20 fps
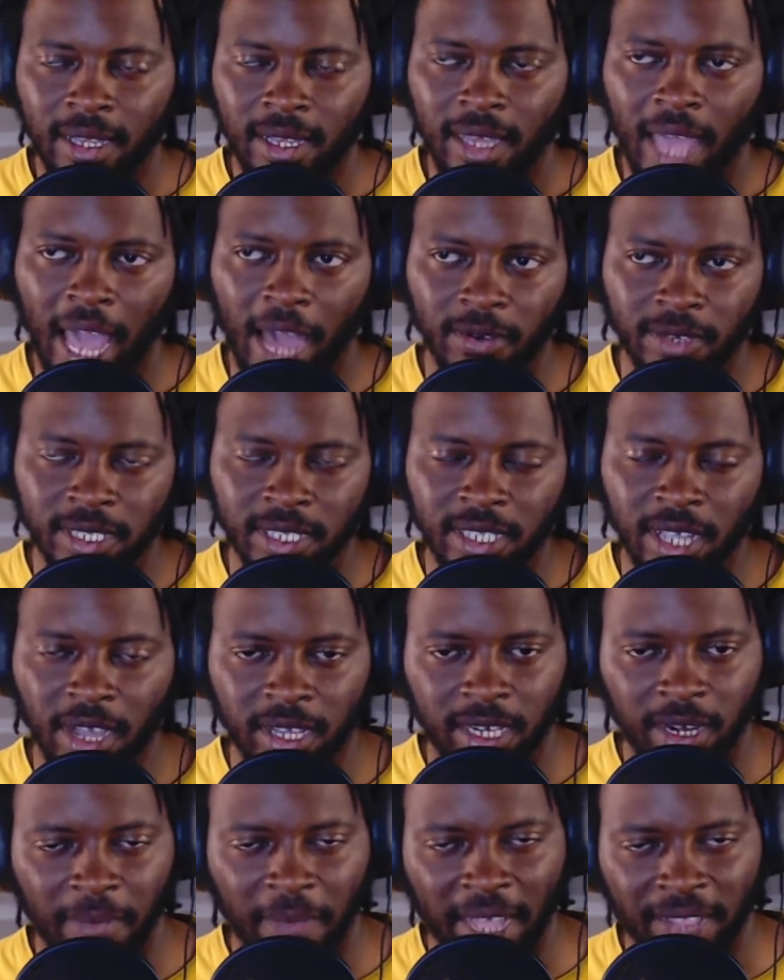I was talking
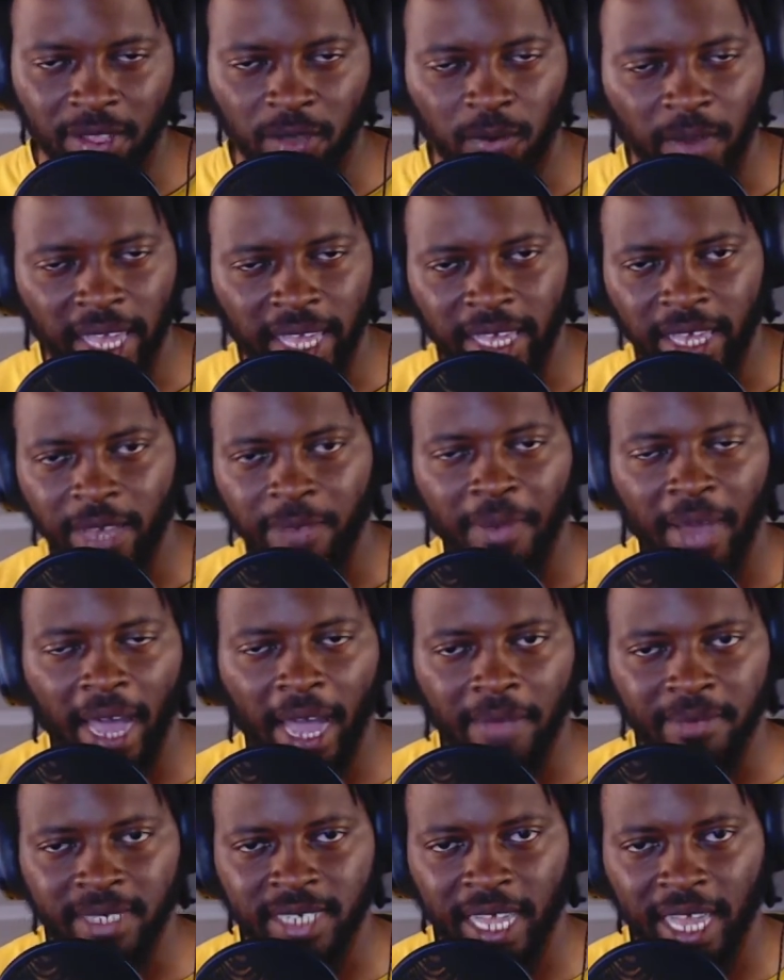about the way hip
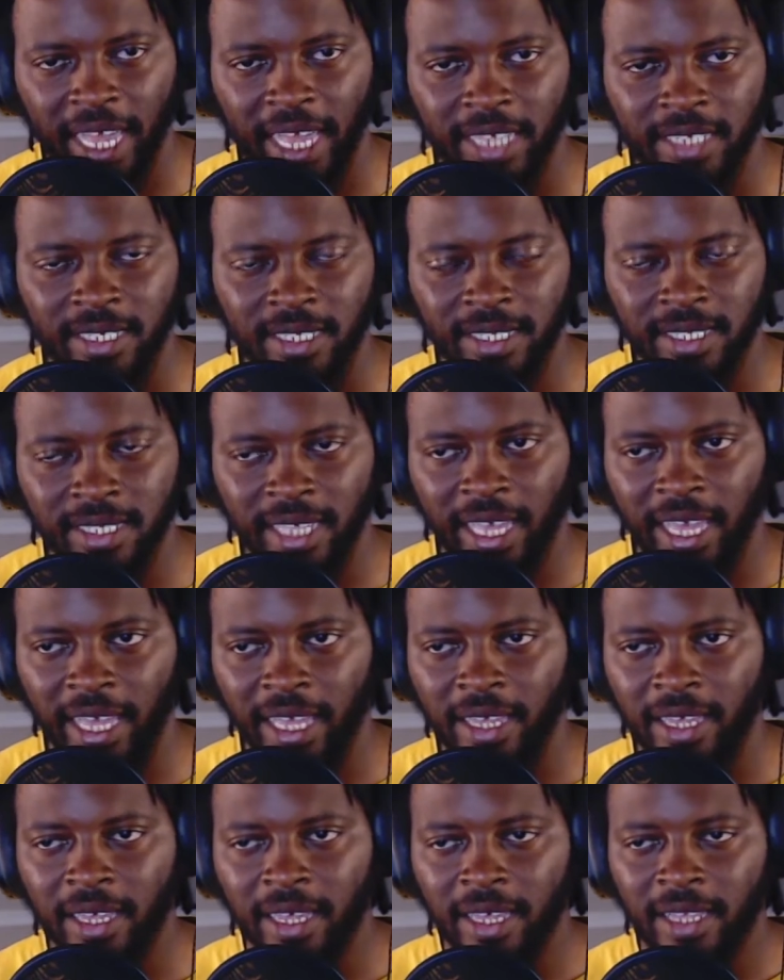hop changed and saying
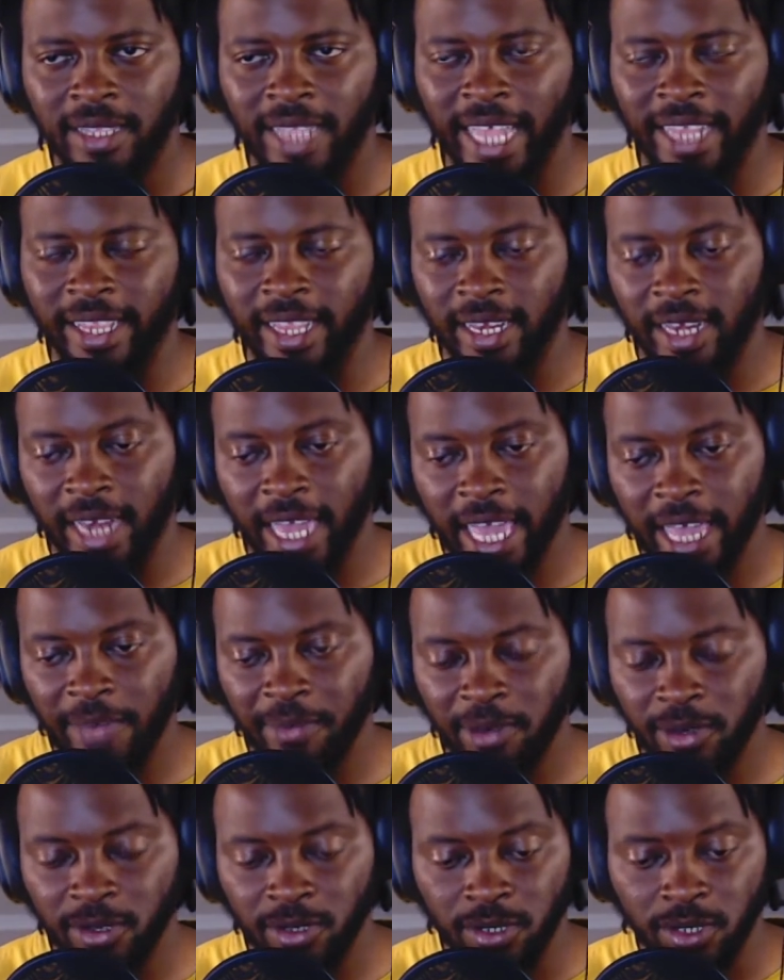that the
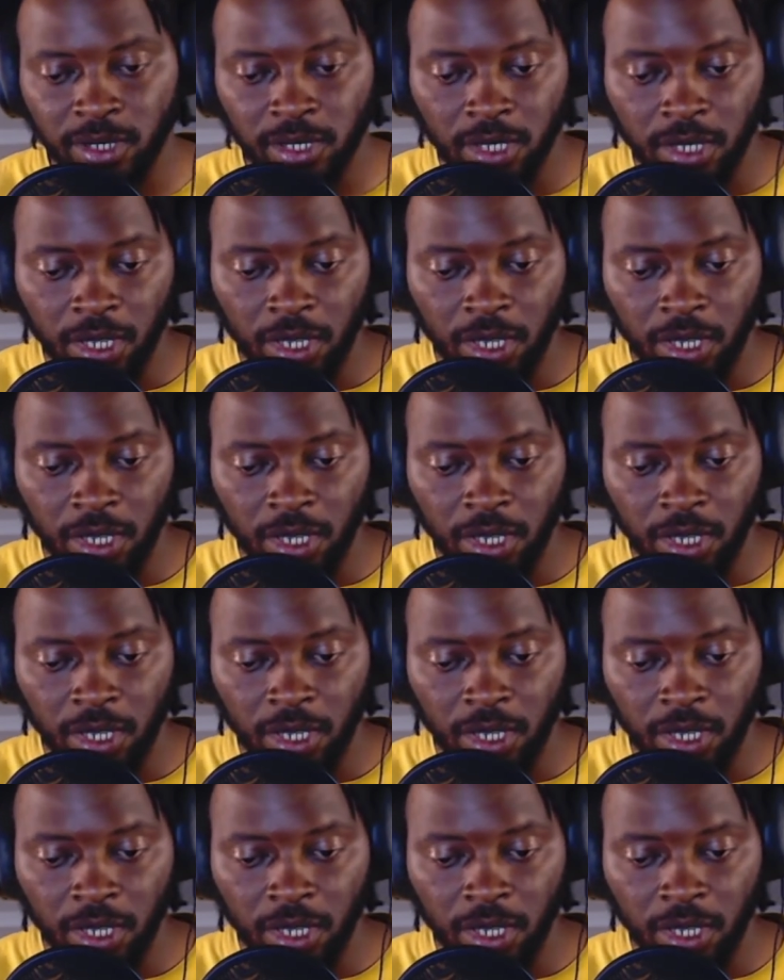labels